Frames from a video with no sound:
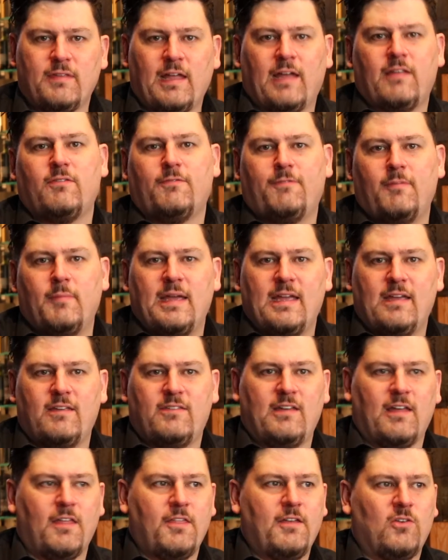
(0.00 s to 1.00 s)
That, for me,
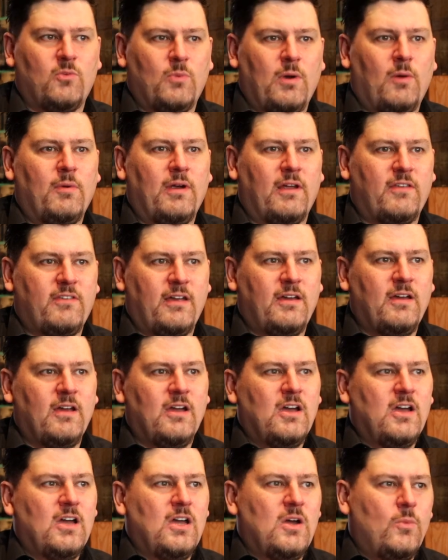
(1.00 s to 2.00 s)
is the other thing as well, where I say,
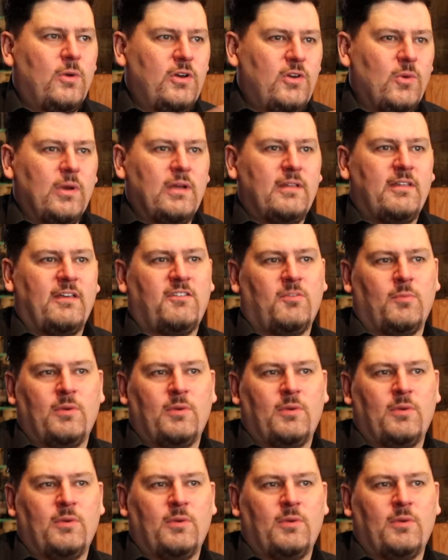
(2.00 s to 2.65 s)
we're doing this,